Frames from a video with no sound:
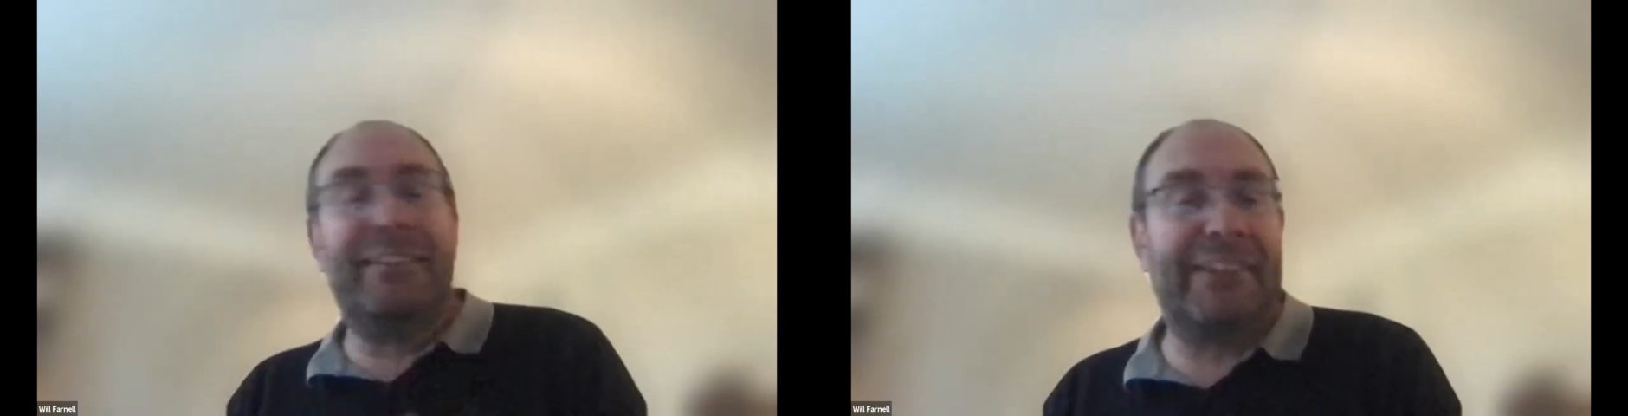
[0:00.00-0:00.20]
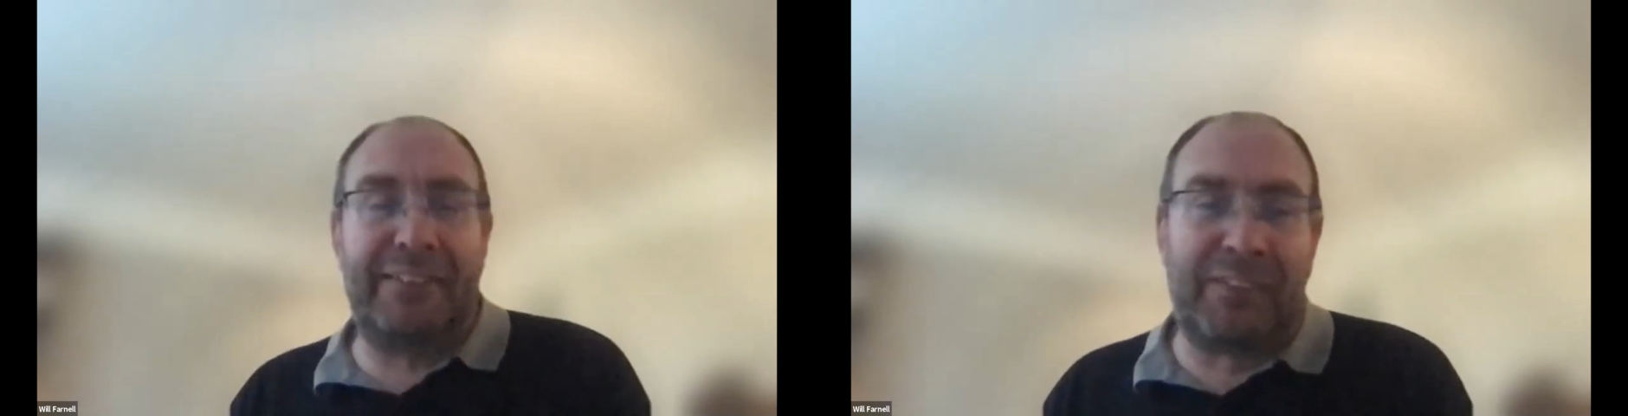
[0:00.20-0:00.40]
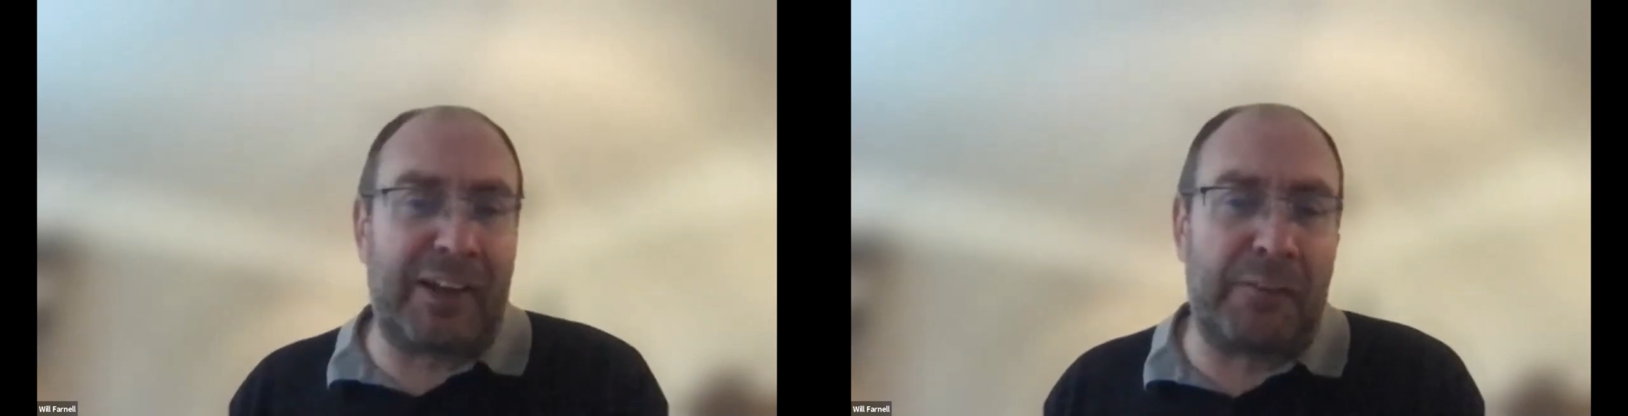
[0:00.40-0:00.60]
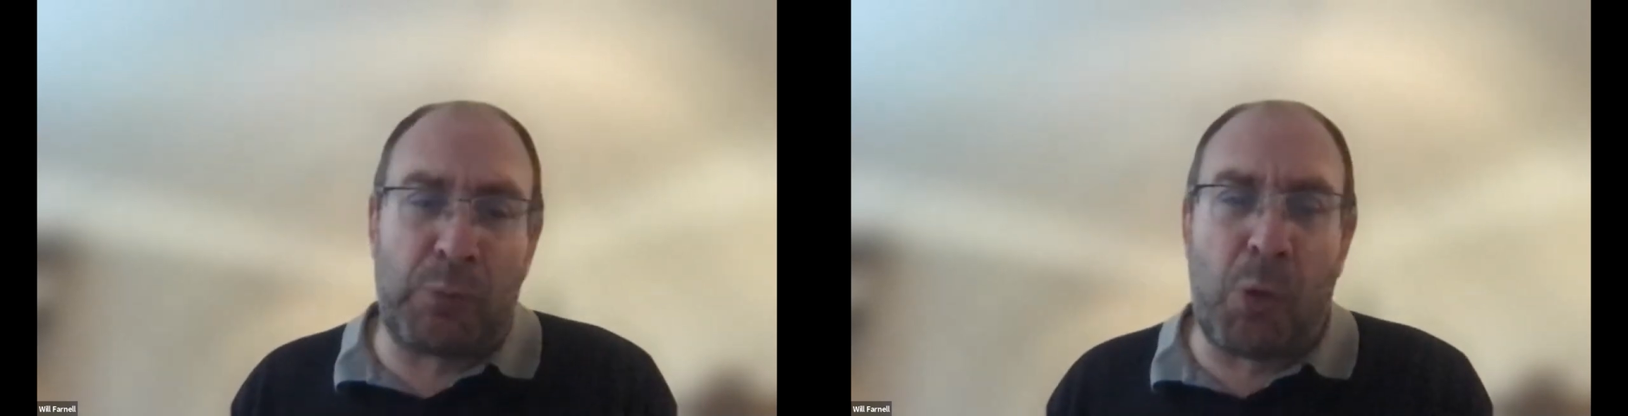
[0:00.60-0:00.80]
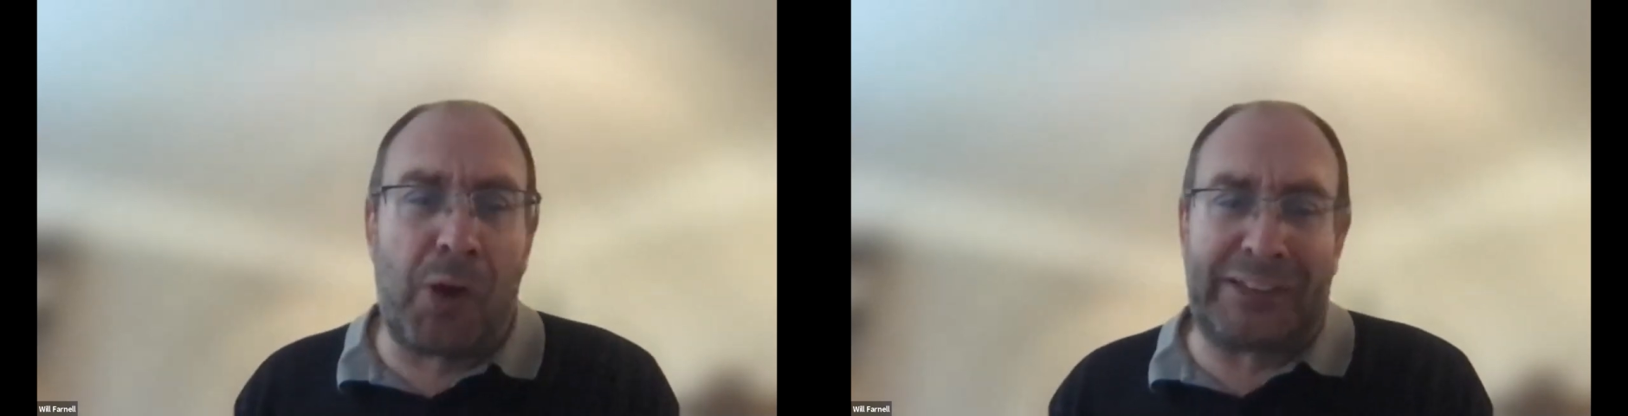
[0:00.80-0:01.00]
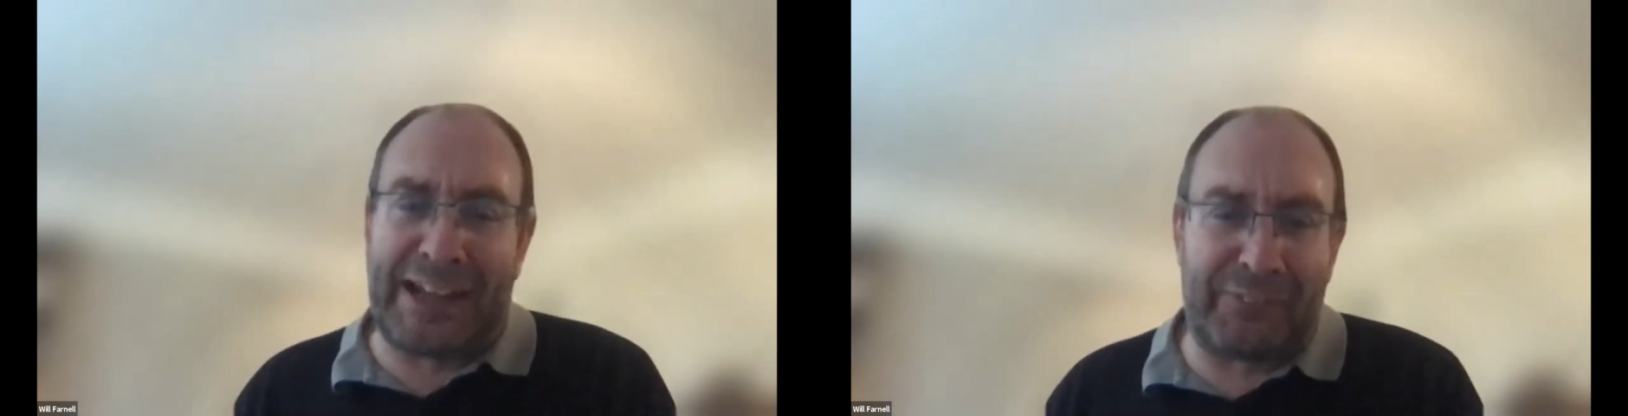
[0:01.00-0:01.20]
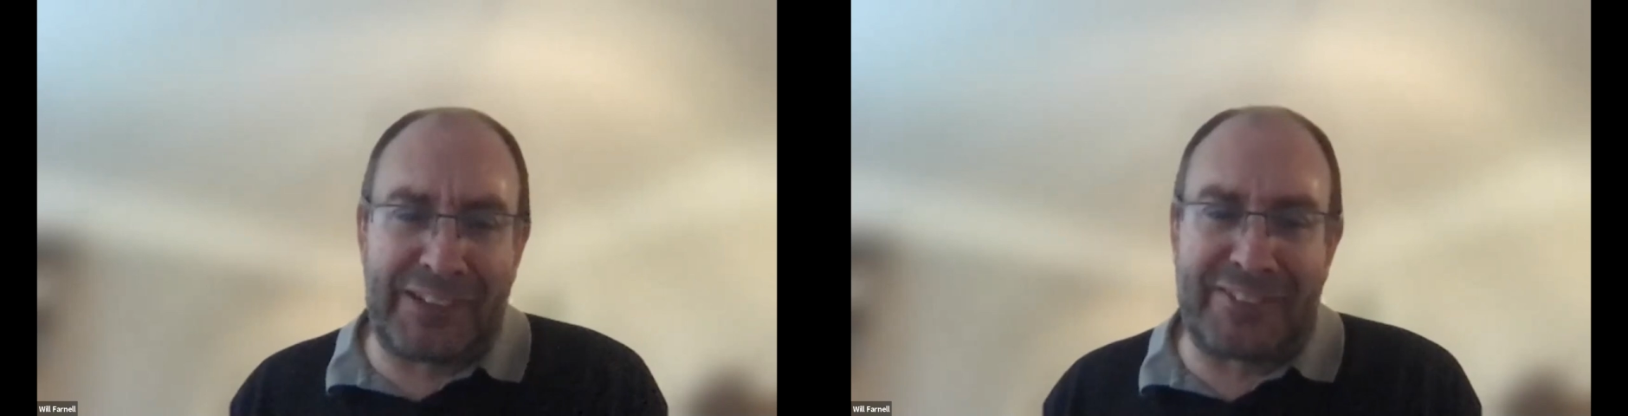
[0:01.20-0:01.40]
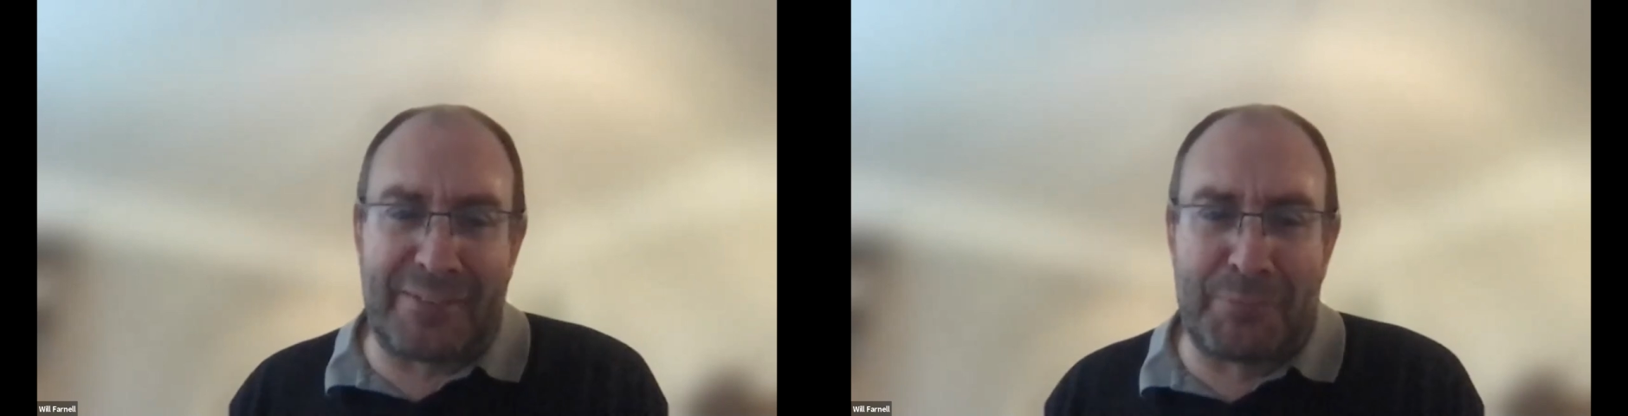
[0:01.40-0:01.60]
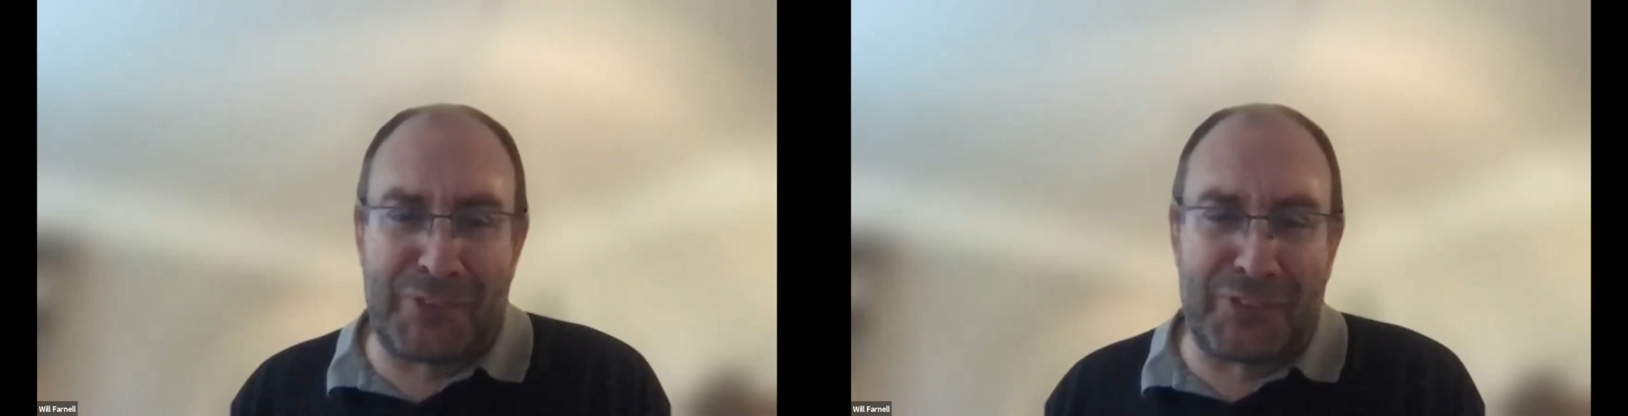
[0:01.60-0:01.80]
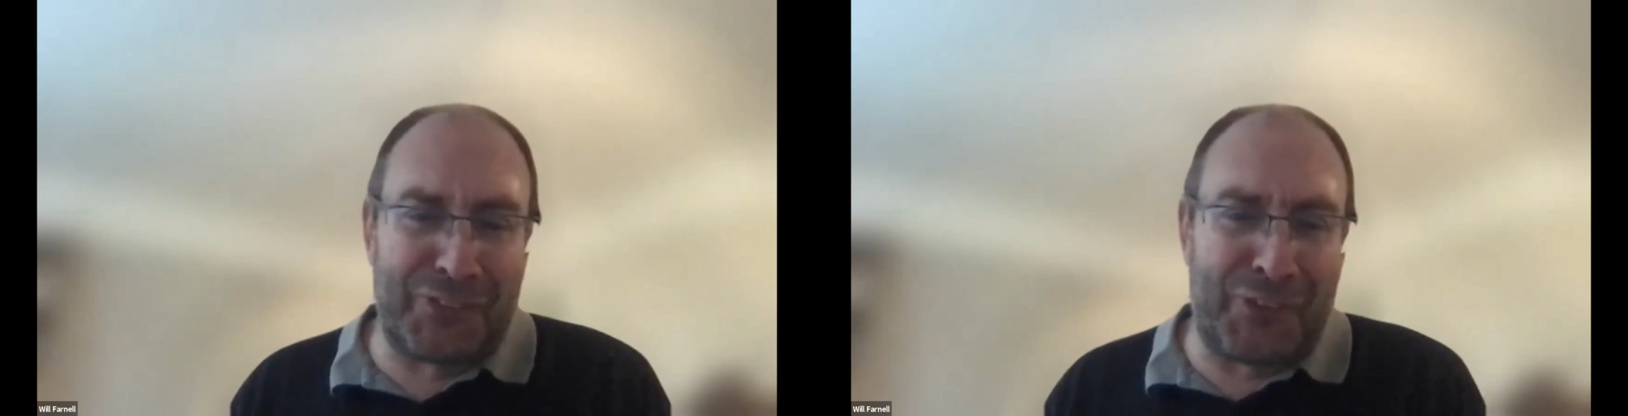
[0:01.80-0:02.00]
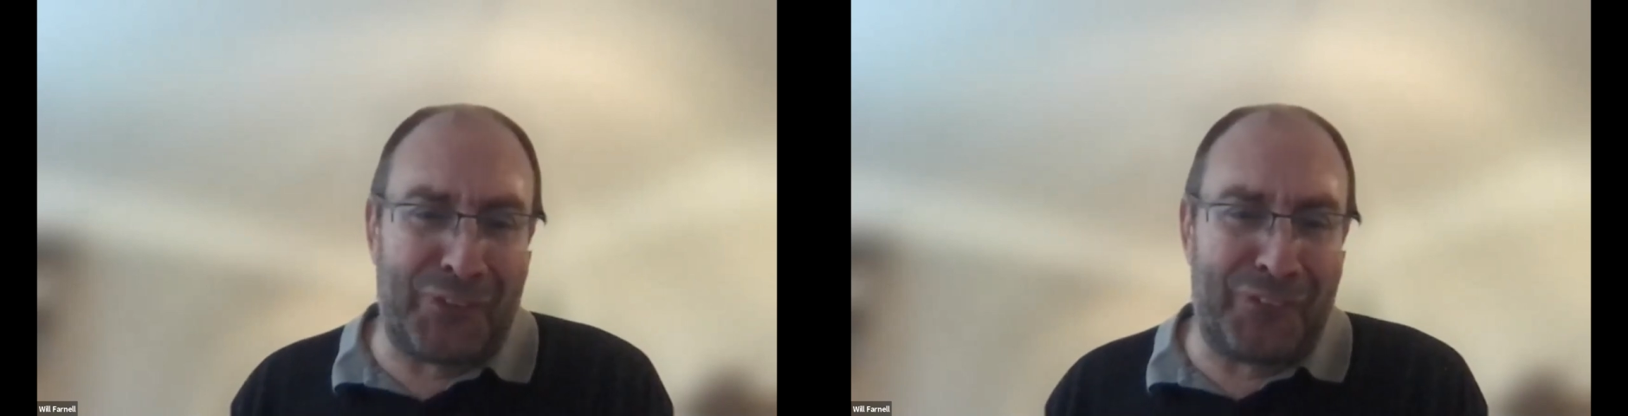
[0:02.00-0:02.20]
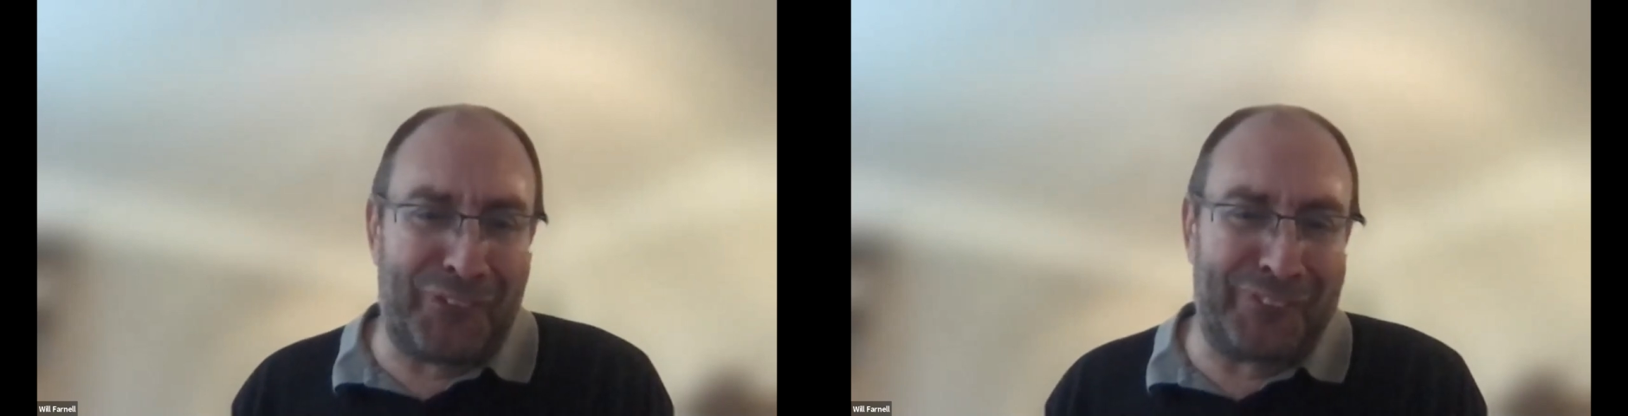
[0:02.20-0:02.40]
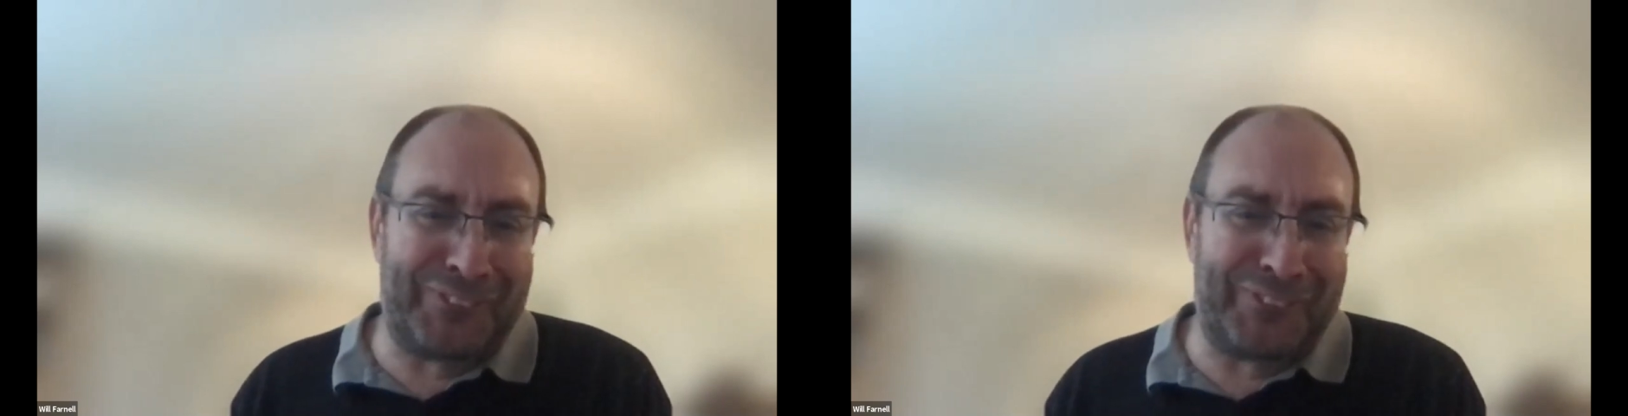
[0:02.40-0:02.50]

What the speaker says: am I wildly out with these numbers, or